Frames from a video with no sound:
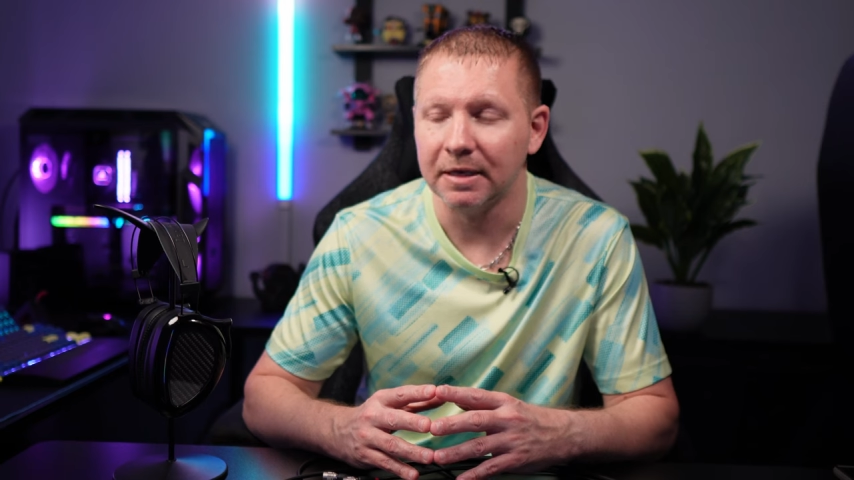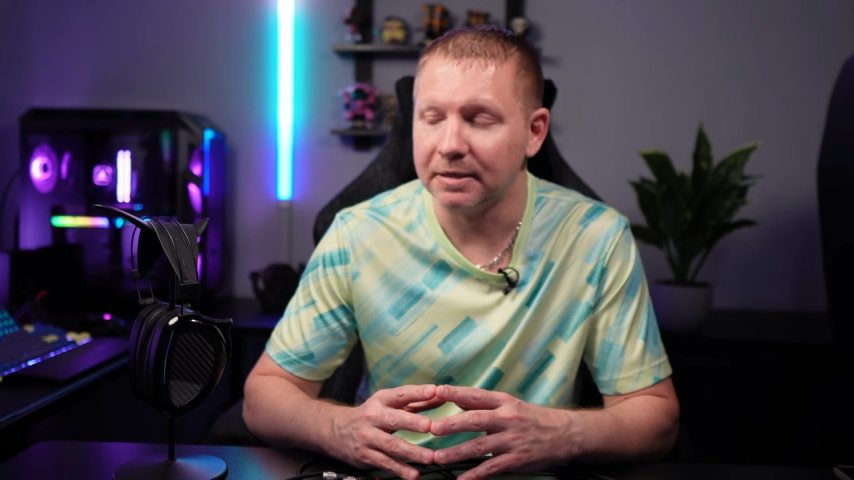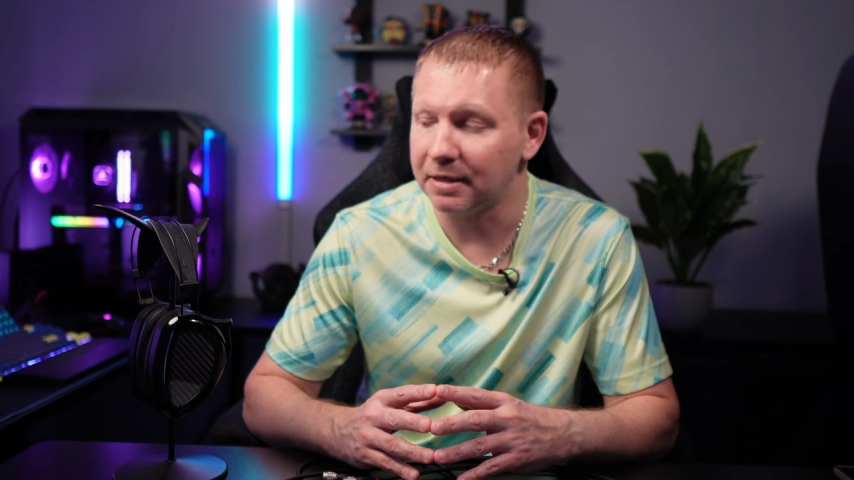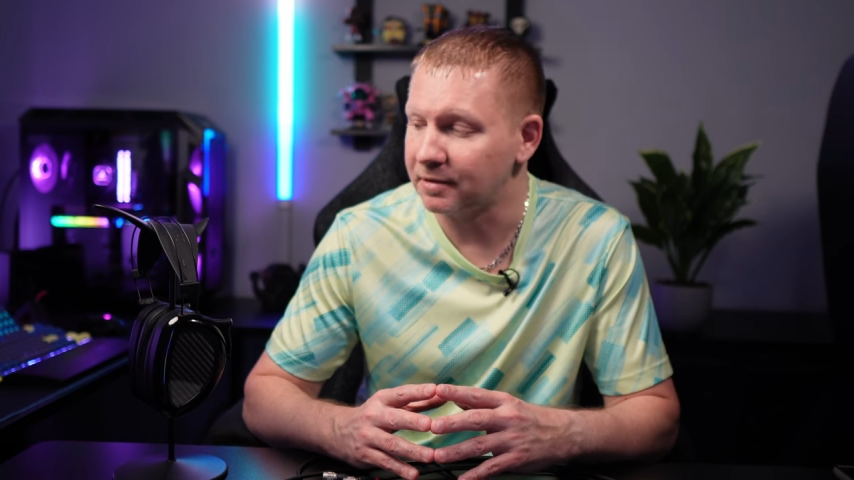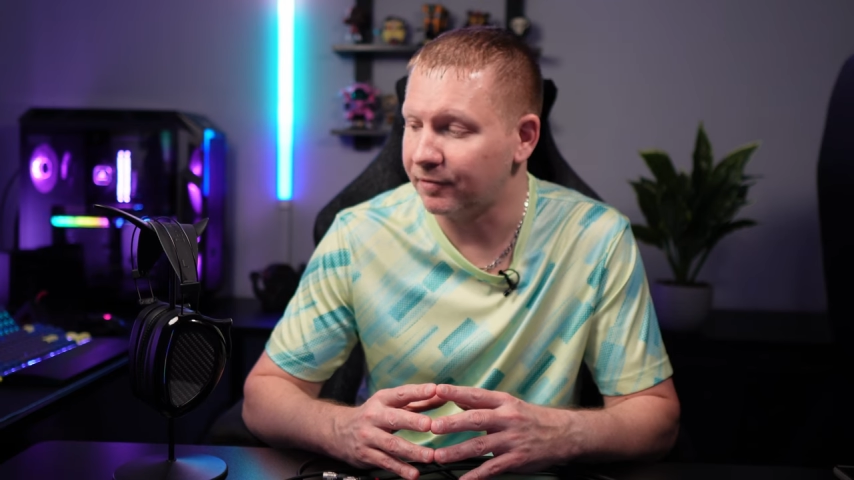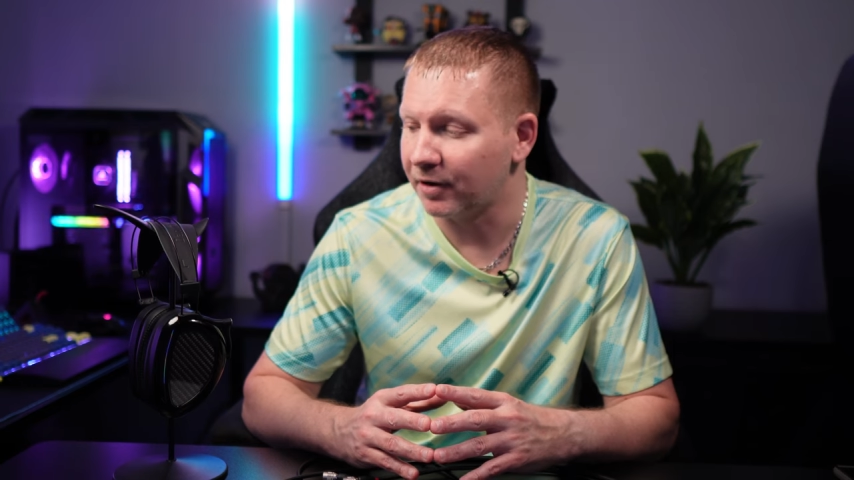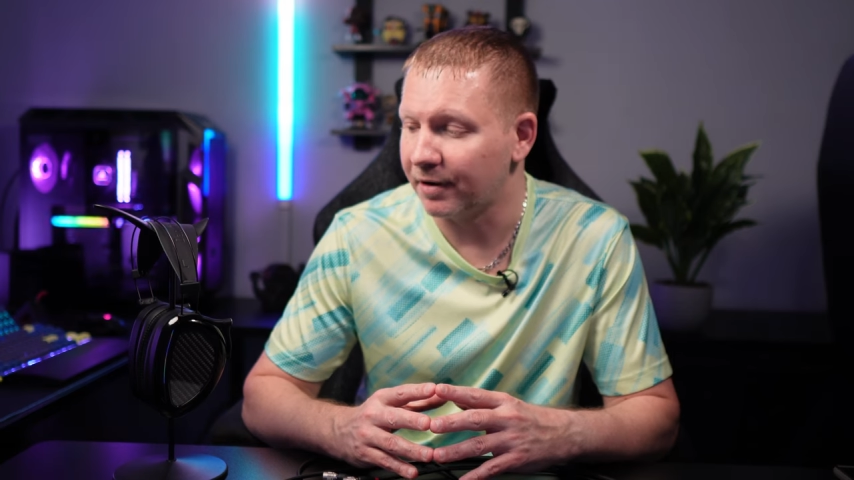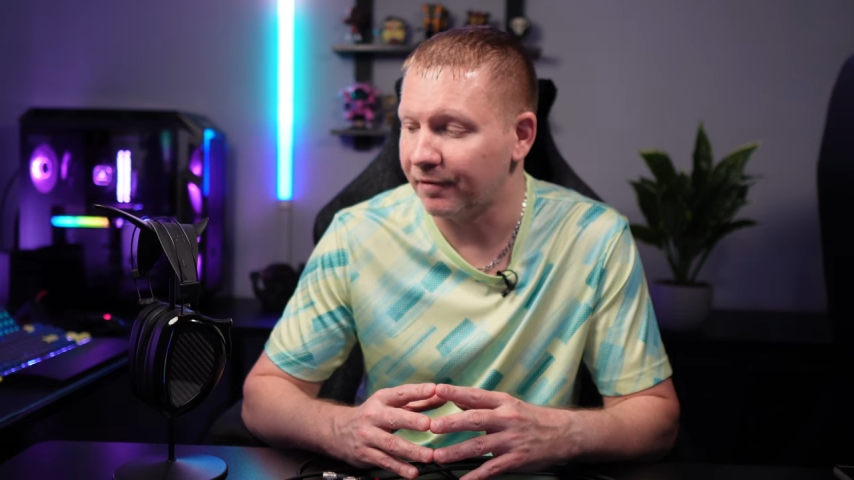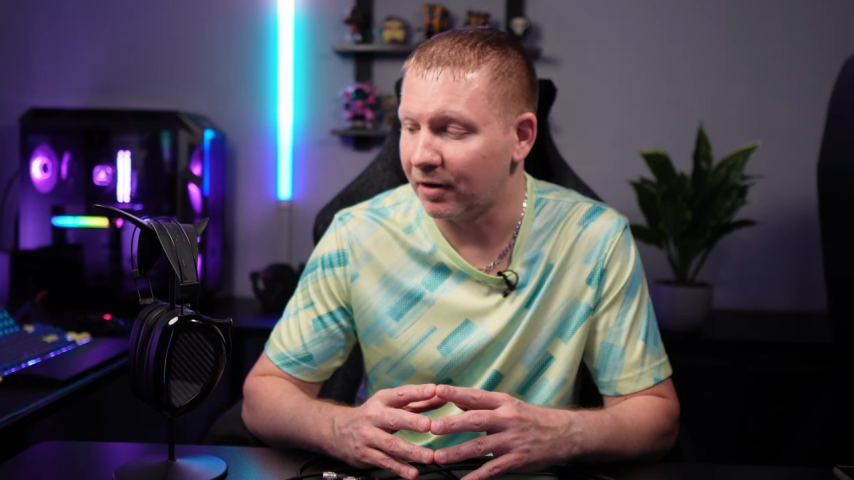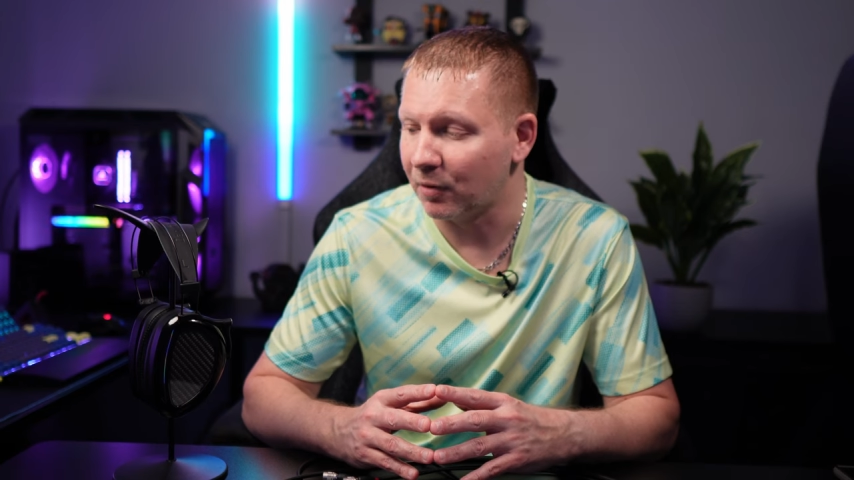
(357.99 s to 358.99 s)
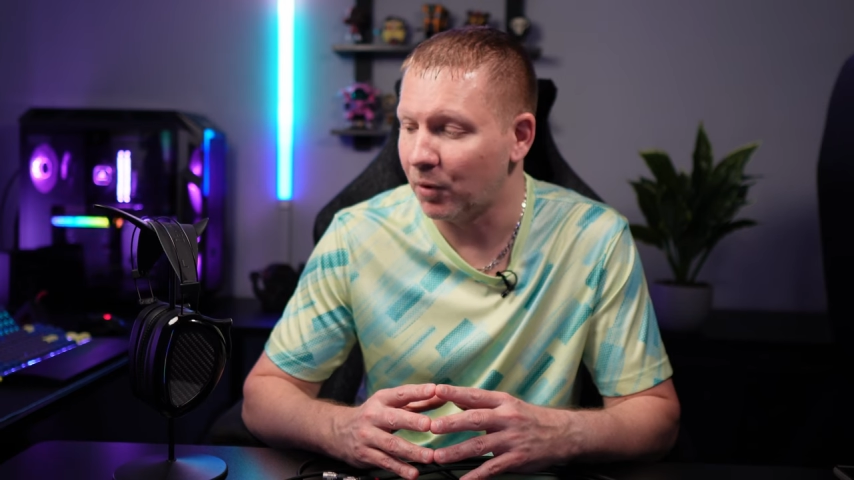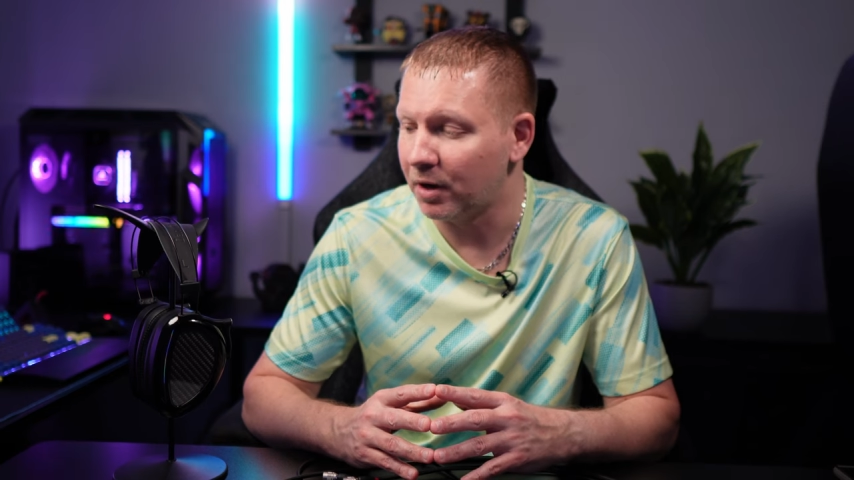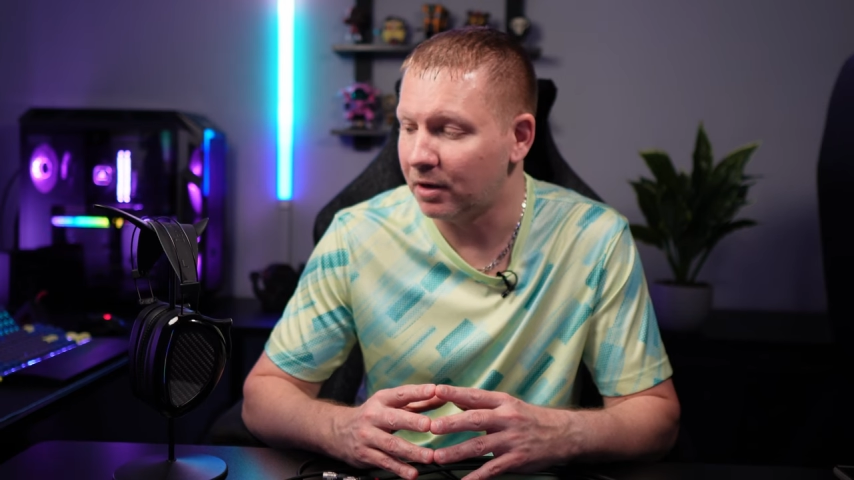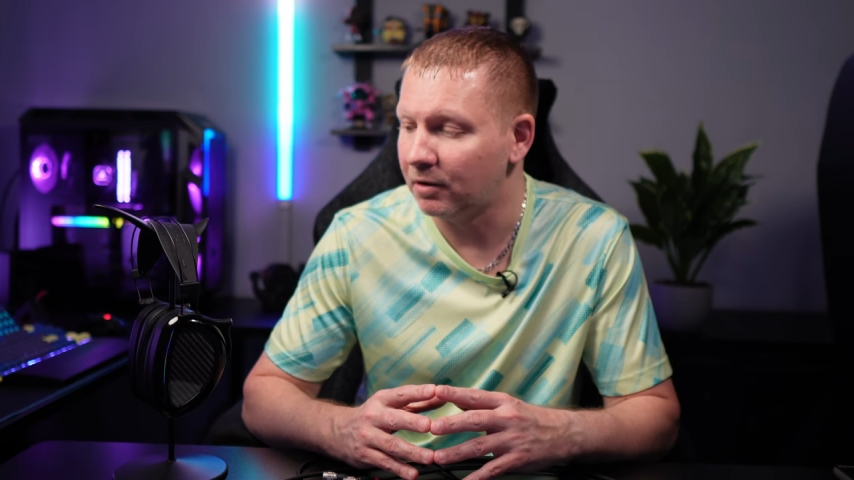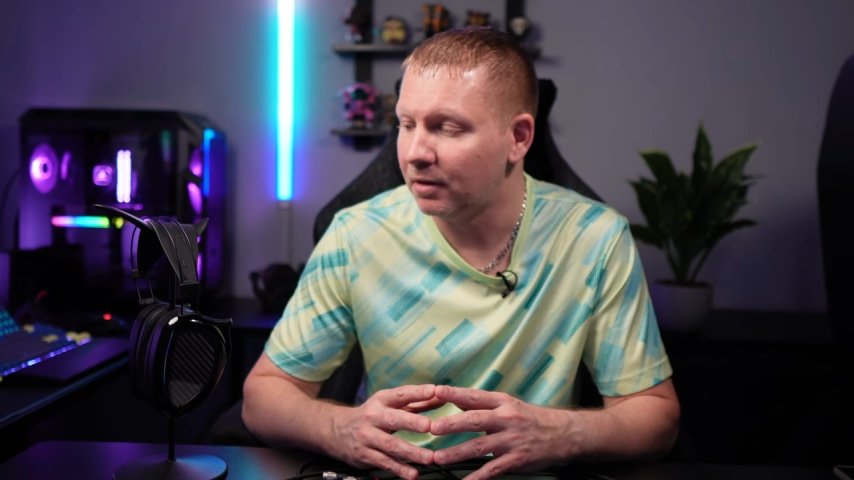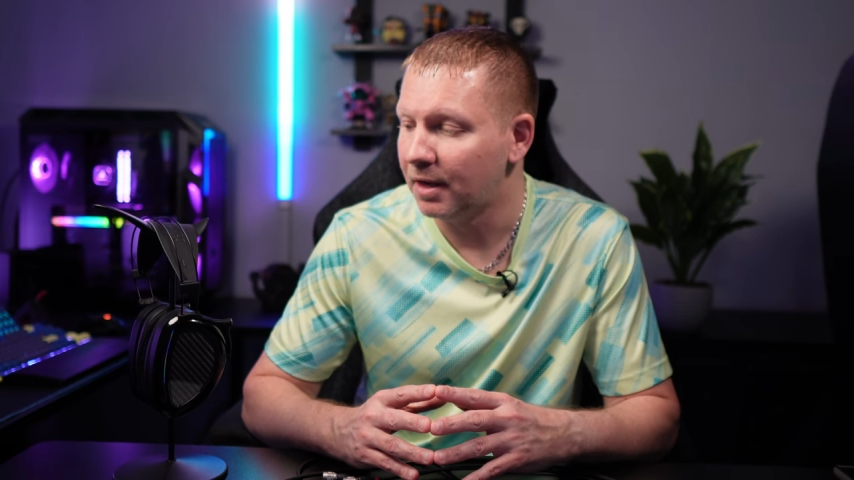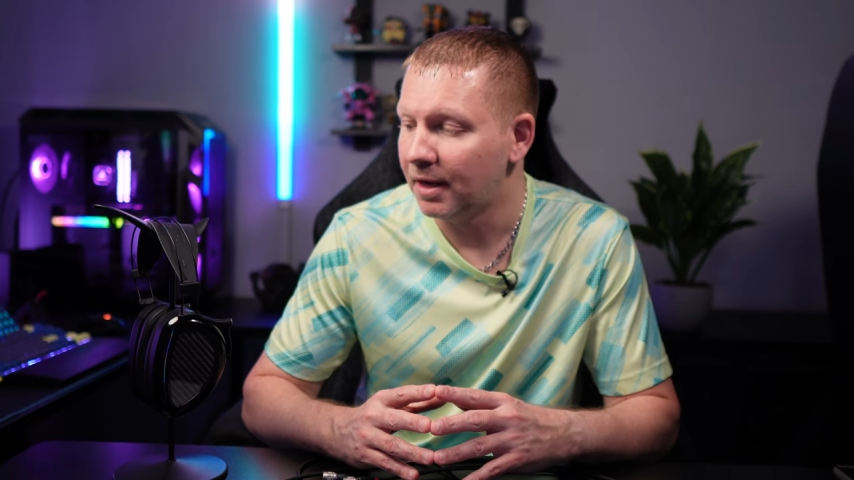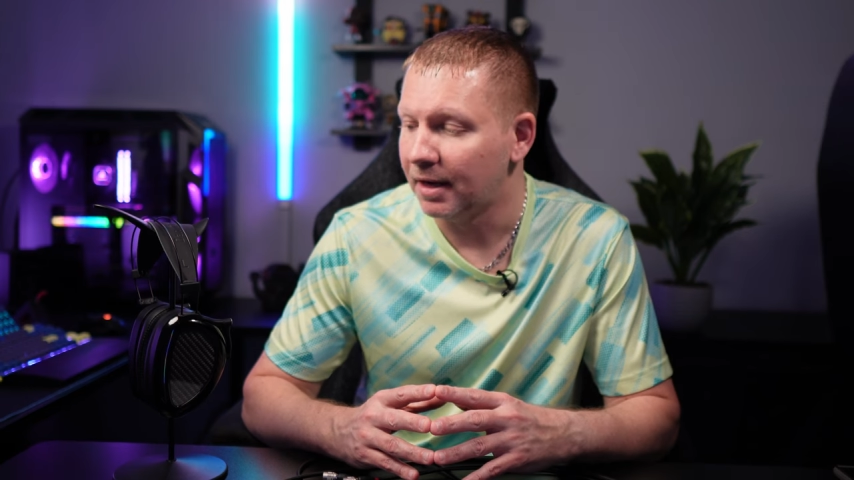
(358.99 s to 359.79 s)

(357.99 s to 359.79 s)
Does it very, very well.